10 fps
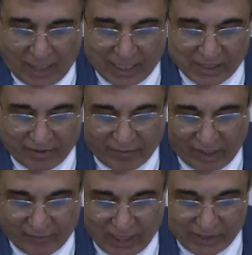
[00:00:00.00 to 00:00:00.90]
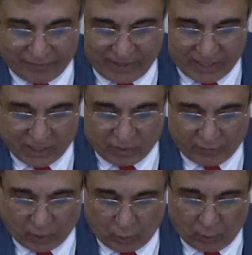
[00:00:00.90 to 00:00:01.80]
In several vers verses
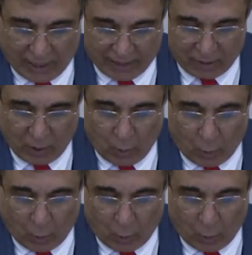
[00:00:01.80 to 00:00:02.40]
of the Quran,